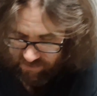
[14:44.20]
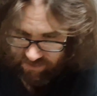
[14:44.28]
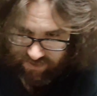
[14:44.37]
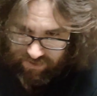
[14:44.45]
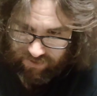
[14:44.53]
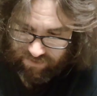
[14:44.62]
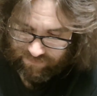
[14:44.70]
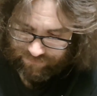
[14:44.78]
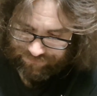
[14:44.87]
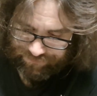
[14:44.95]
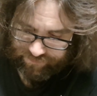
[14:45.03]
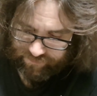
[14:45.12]
seen.
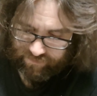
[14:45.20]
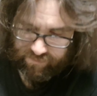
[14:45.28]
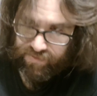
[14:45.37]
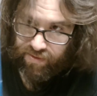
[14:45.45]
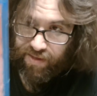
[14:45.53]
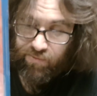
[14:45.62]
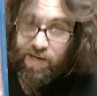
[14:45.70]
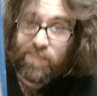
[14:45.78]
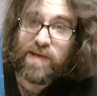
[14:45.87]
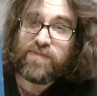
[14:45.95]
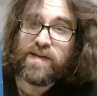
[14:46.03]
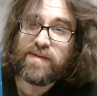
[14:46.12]
Like one of
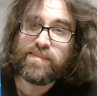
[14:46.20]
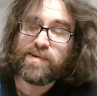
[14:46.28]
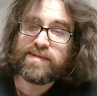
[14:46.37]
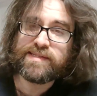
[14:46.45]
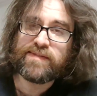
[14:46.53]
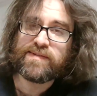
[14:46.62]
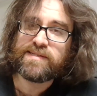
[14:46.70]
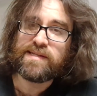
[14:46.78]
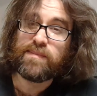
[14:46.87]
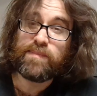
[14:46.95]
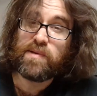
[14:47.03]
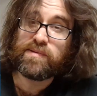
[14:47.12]
my favorite movies I've ever seen.
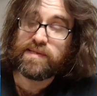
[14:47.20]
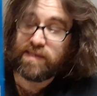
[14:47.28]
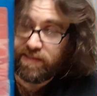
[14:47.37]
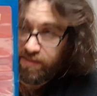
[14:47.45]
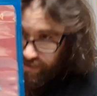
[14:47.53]
The music in